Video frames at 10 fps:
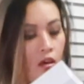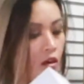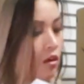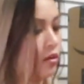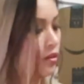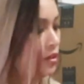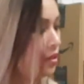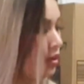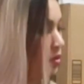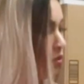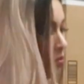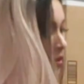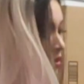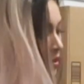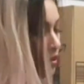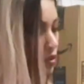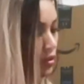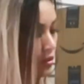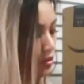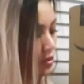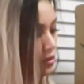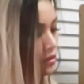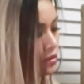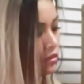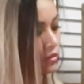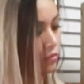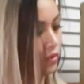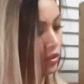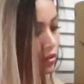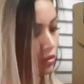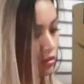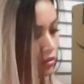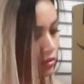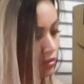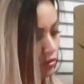Oh, I think I know what this one is.